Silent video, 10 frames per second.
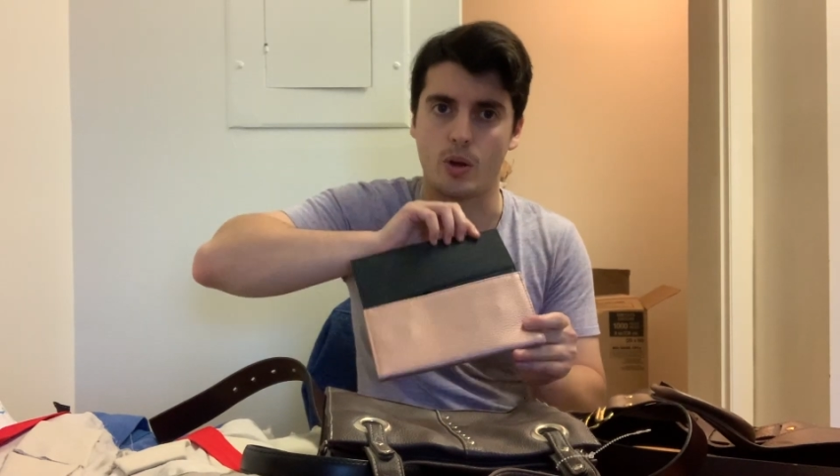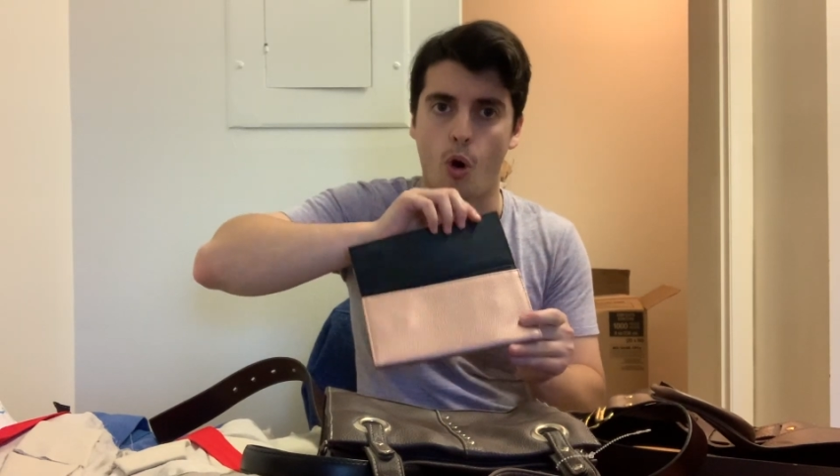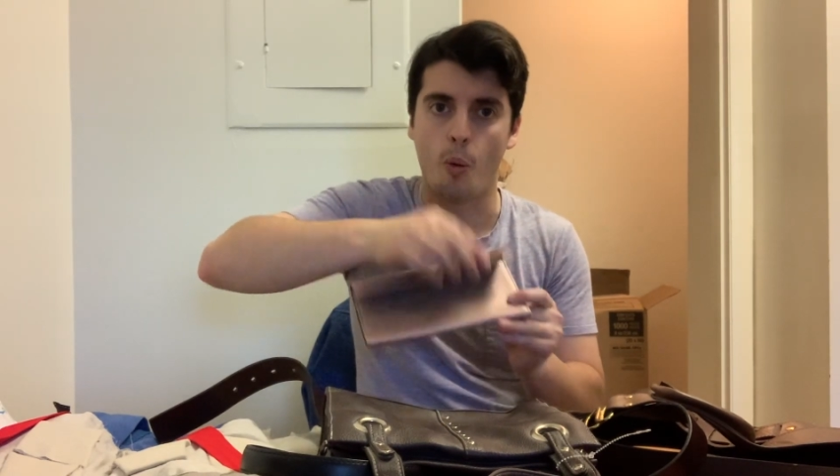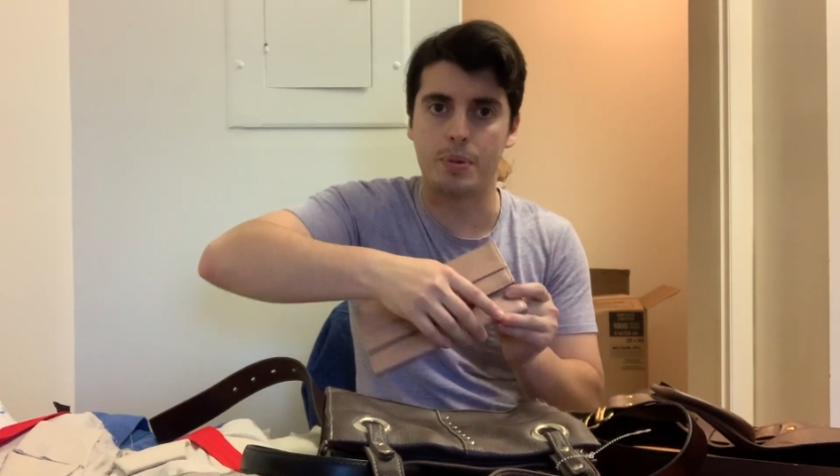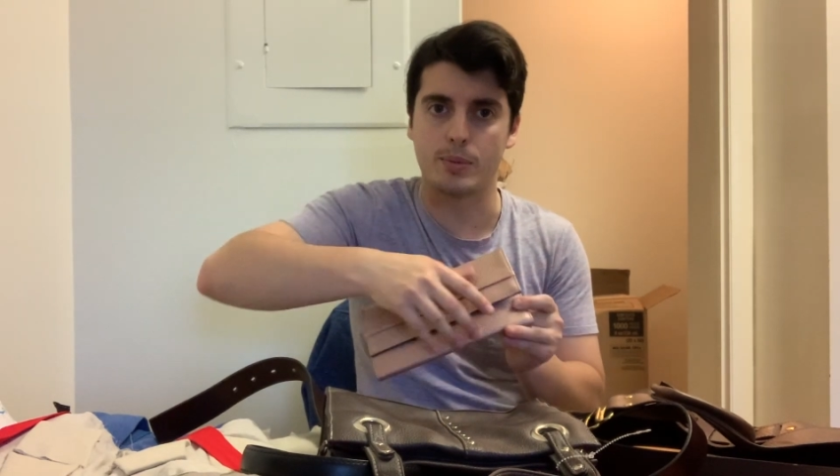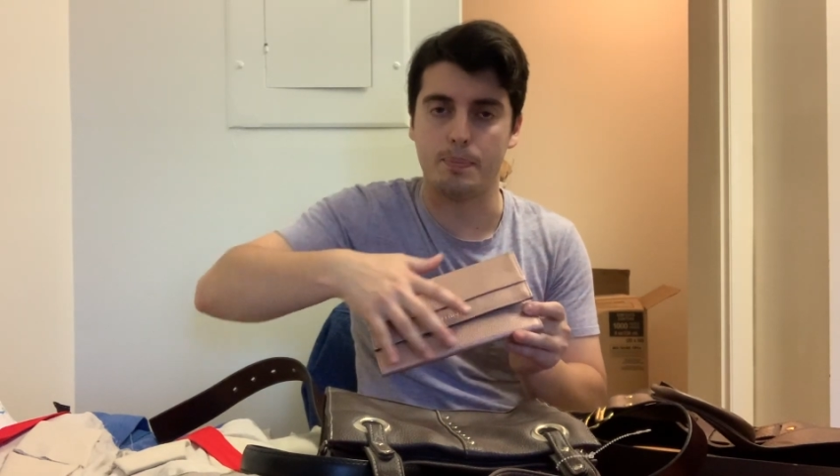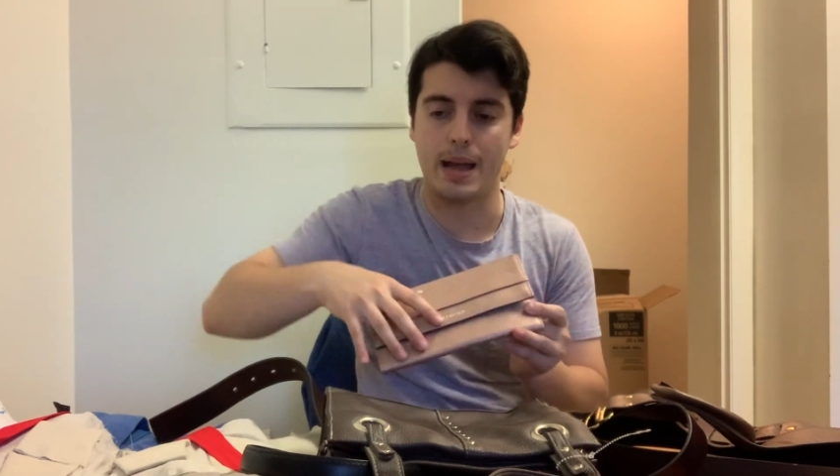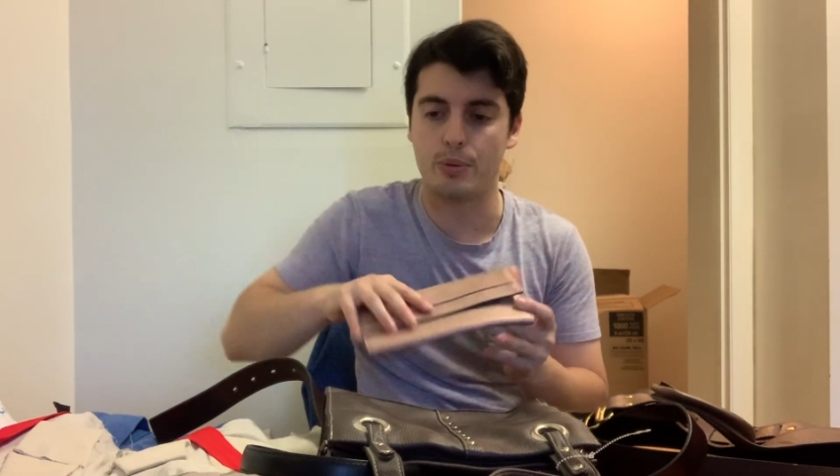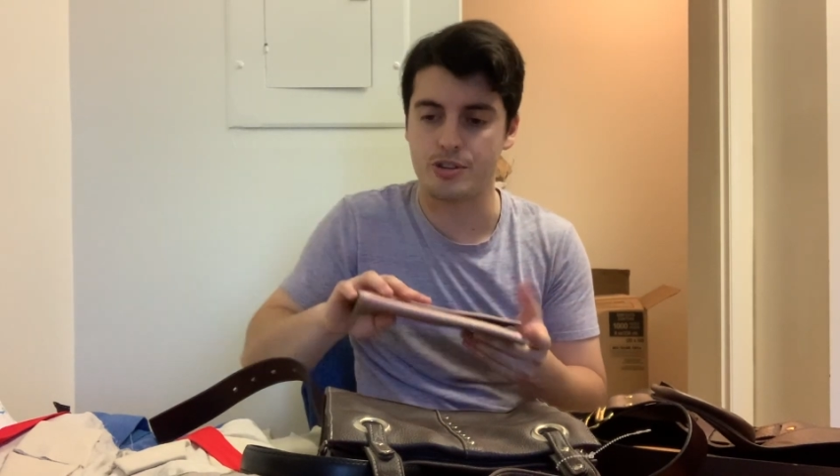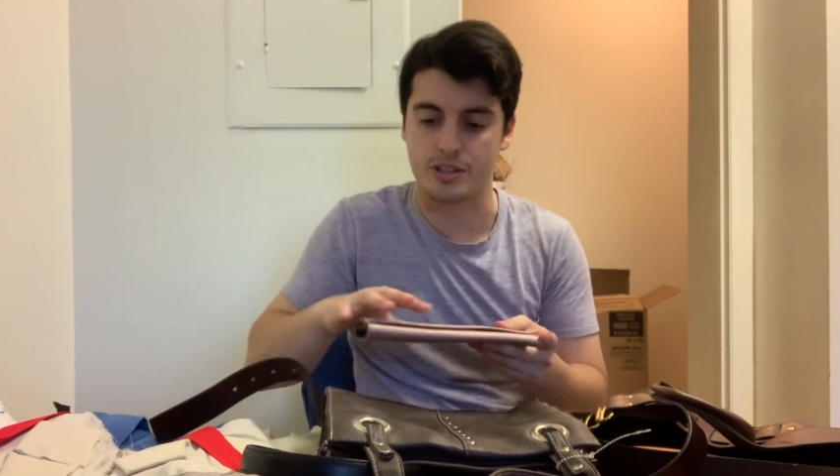openable
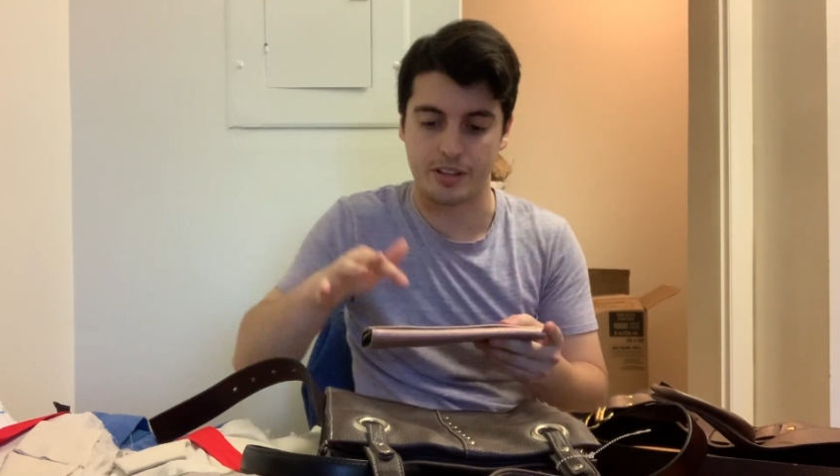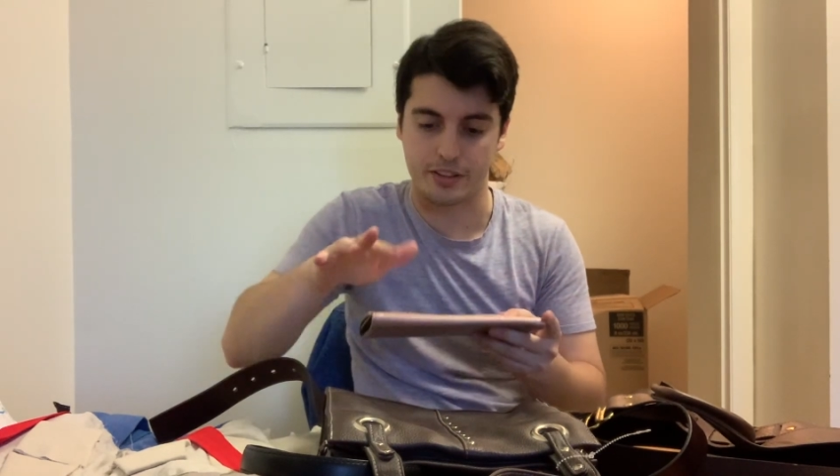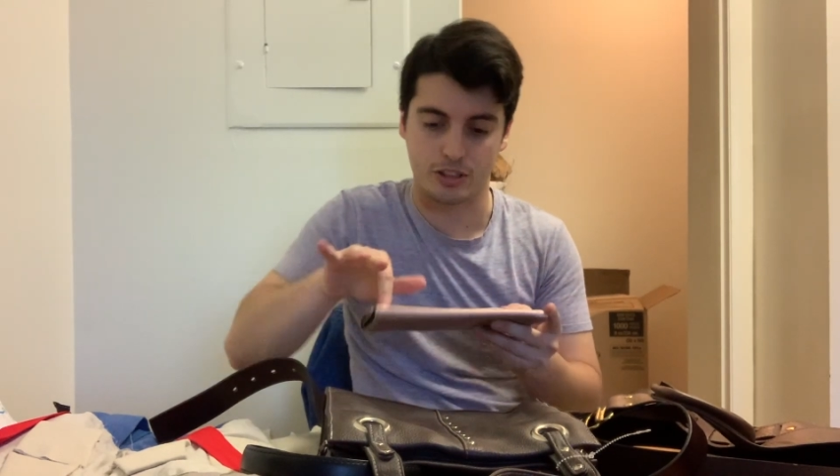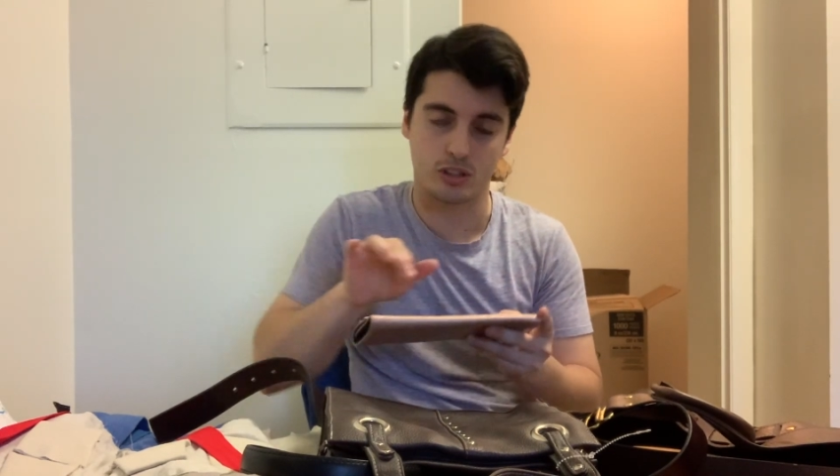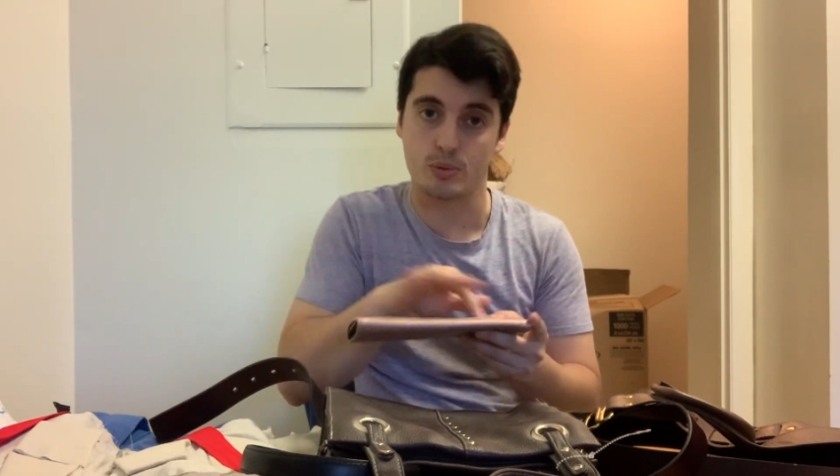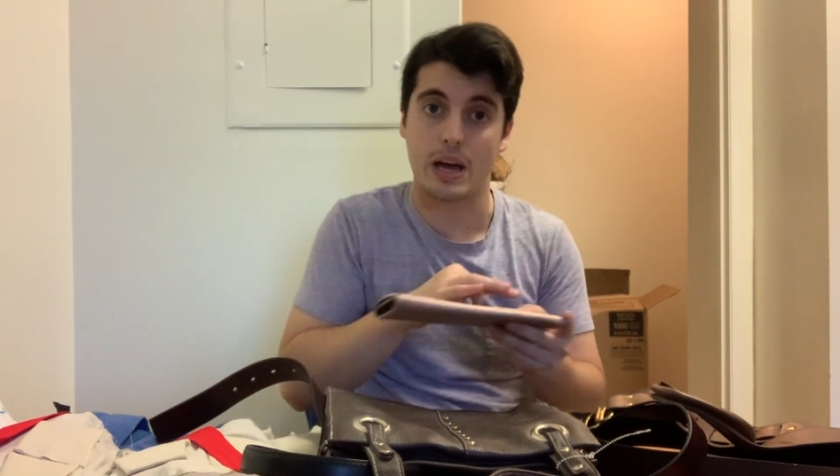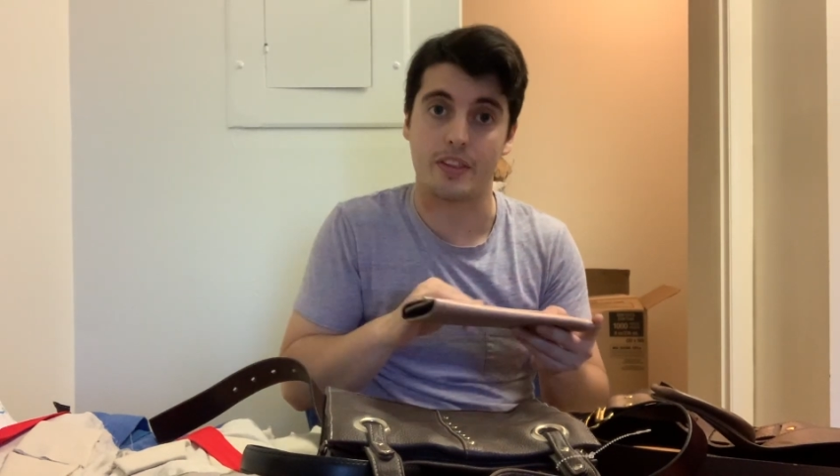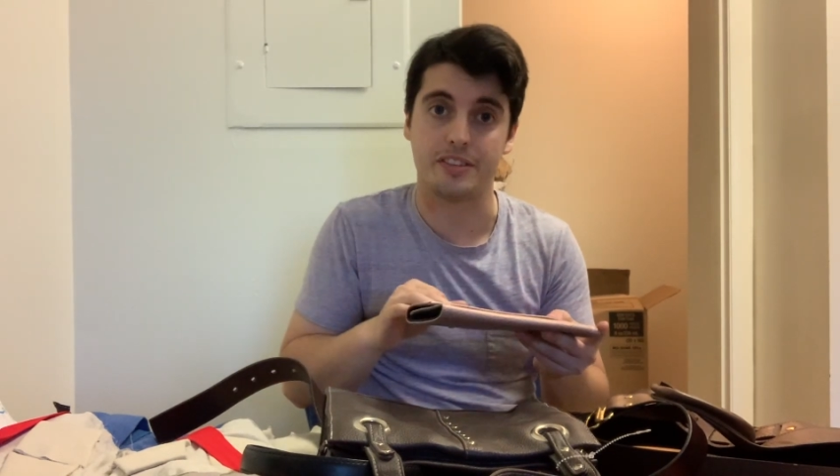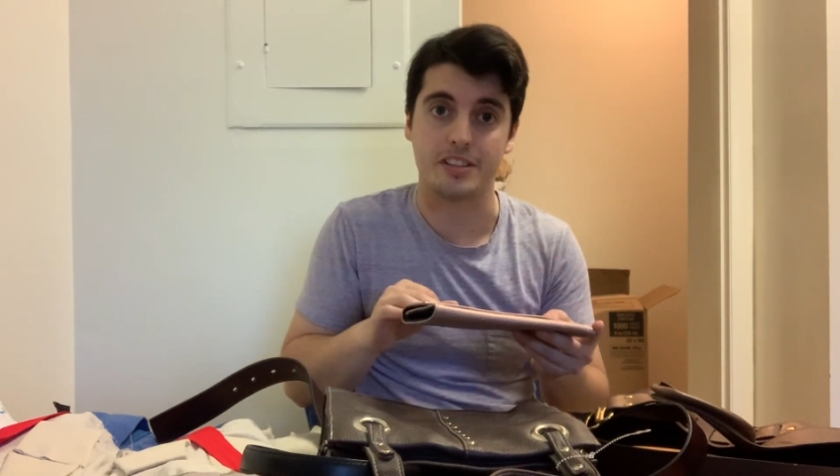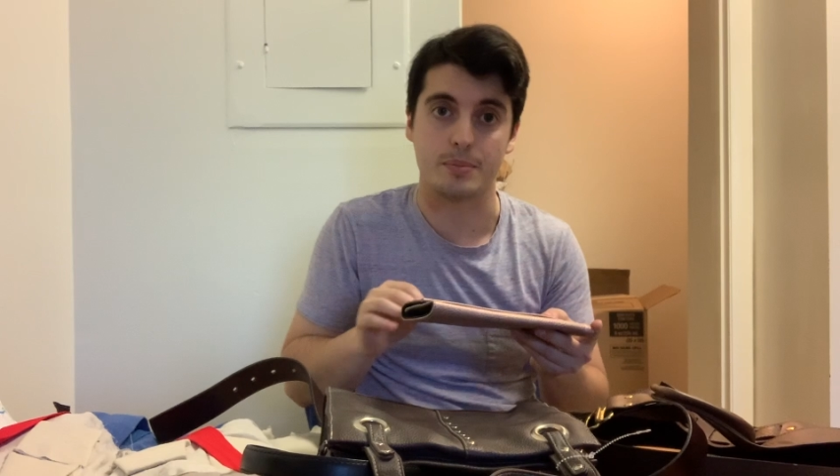pouches, and then glue down the
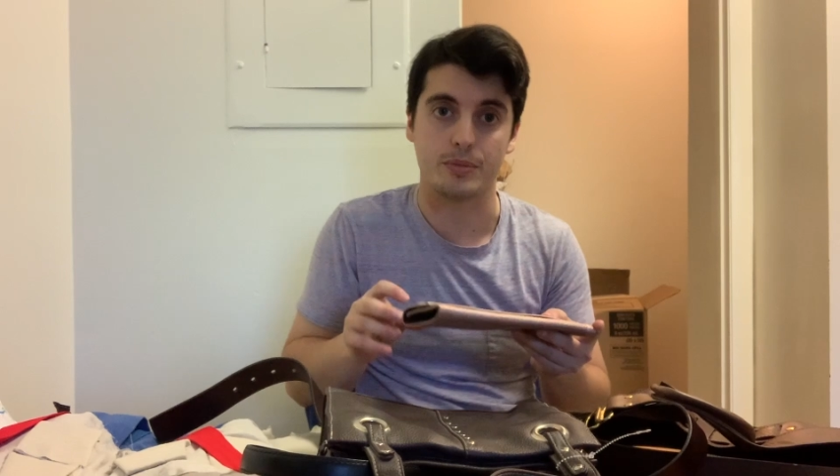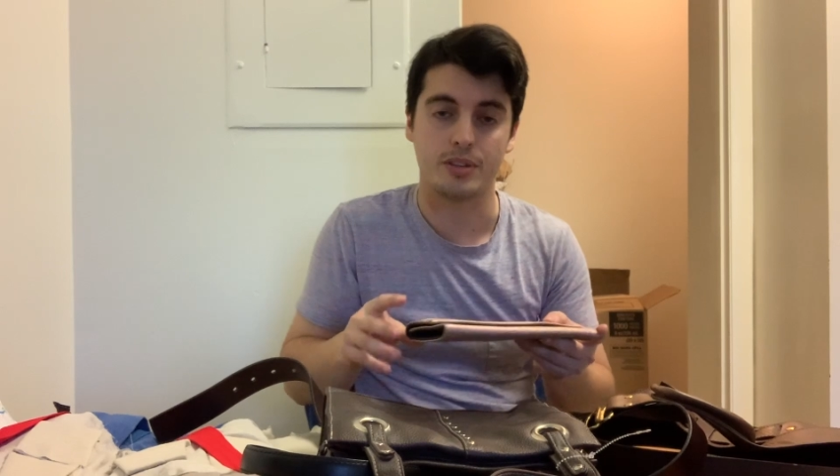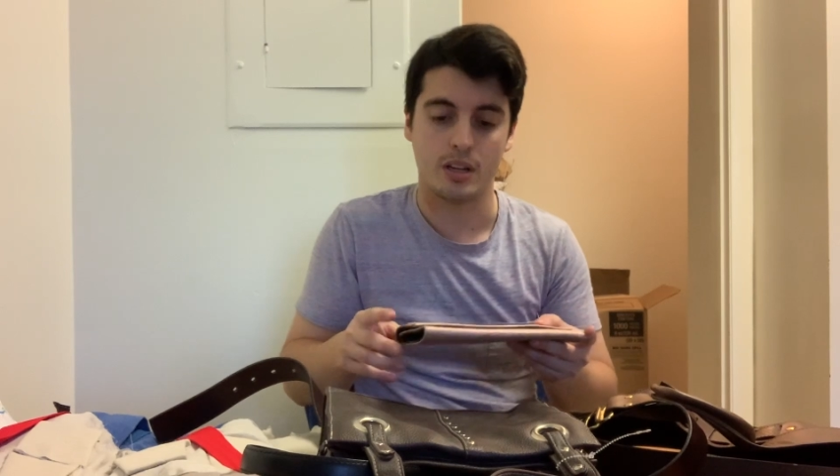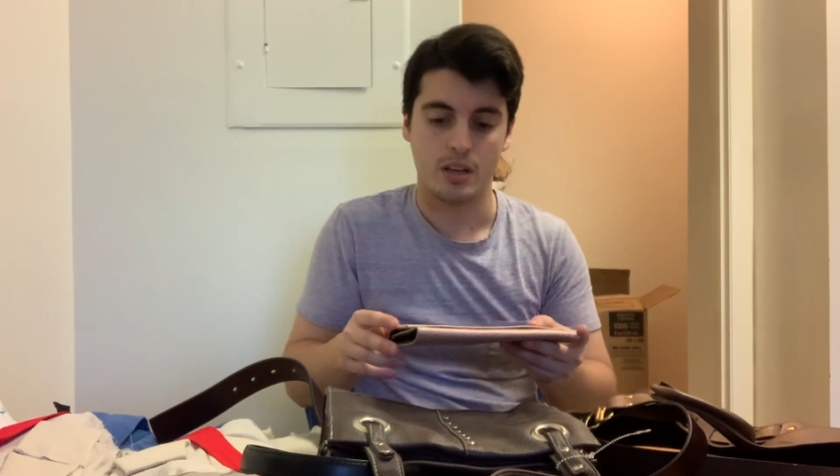seams,